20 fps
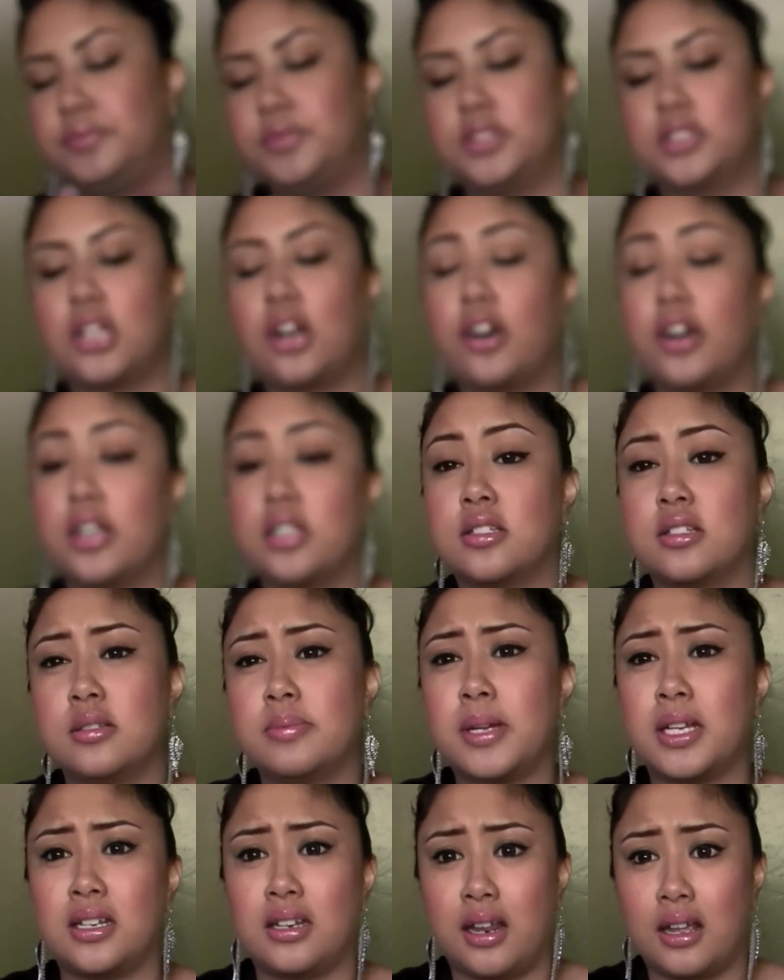Sorry, excuse
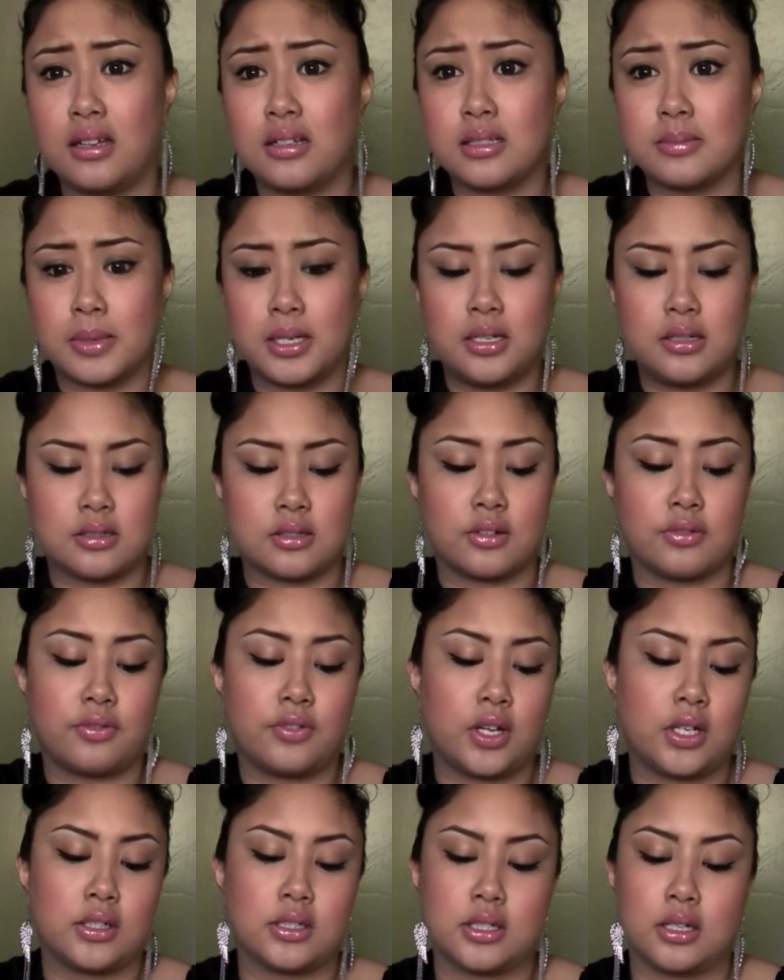my nails. My nails are
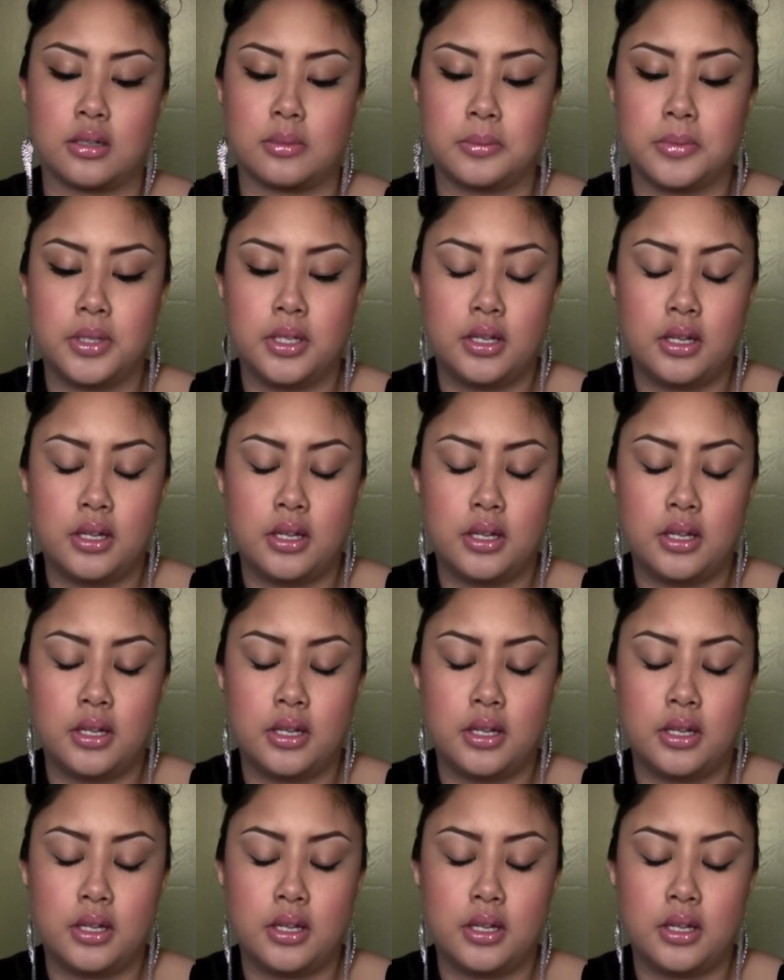fucked up.